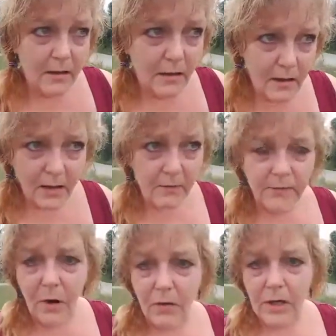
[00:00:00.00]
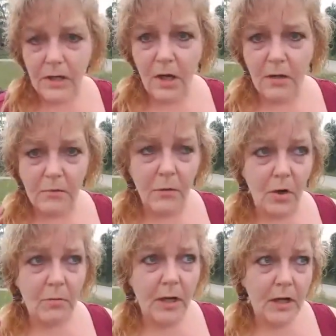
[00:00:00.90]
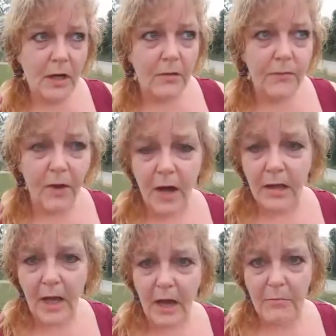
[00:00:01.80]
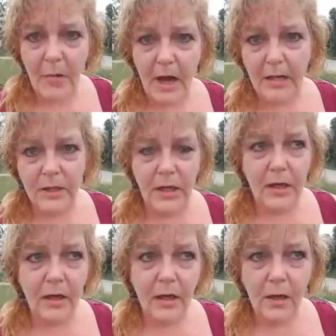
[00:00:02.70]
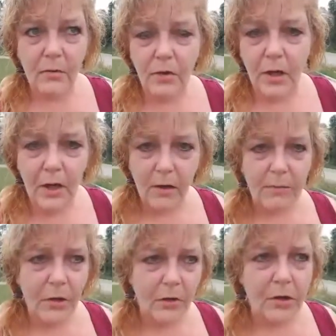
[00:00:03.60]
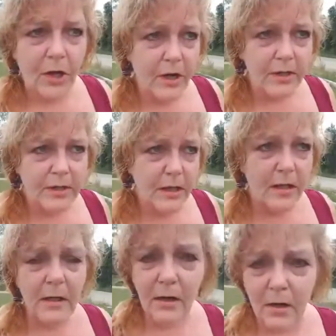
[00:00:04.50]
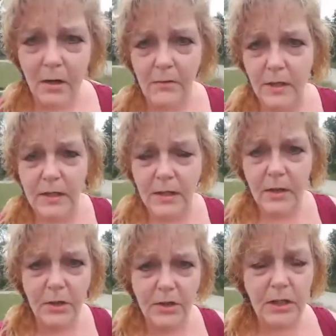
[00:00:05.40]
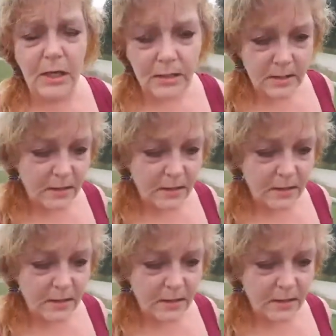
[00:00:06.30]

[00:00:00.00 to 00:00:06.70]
and focus on the moment and find that magic, it will help you transcend all of these energies.